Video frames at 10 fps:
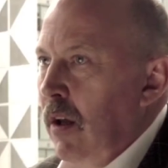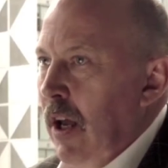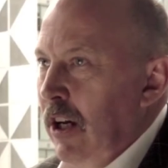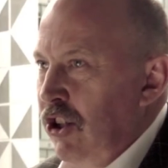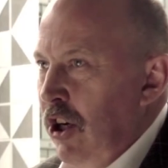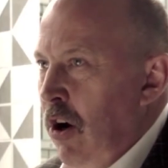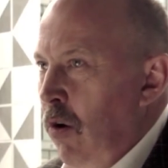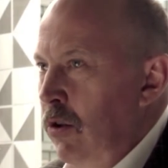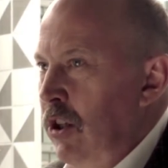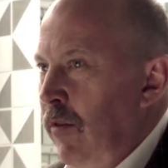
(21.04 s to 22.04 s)
Our
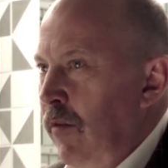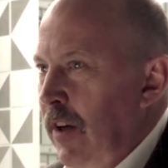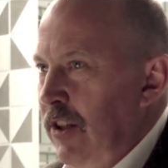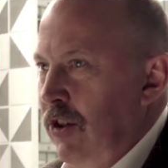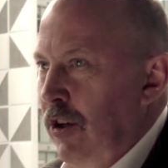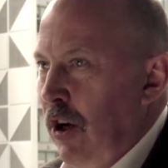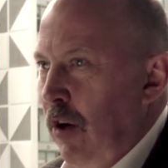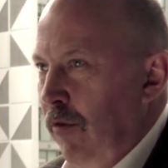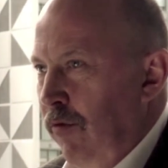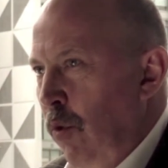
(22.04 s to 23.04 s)
shareholders have invested
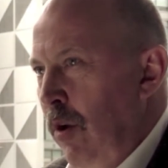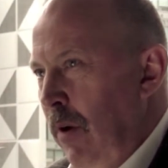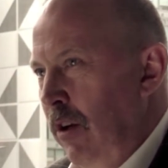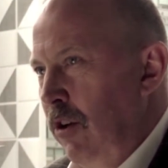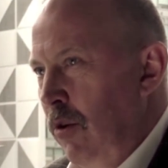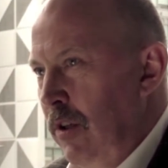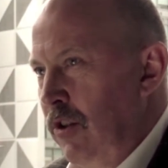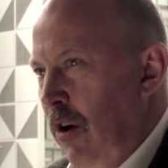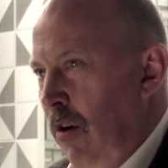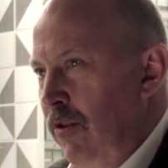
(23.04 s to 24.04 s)
over $40 million
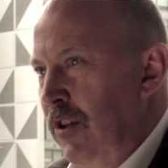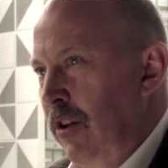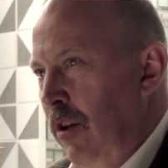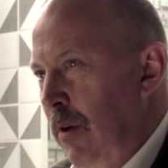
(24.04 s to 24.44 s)
in the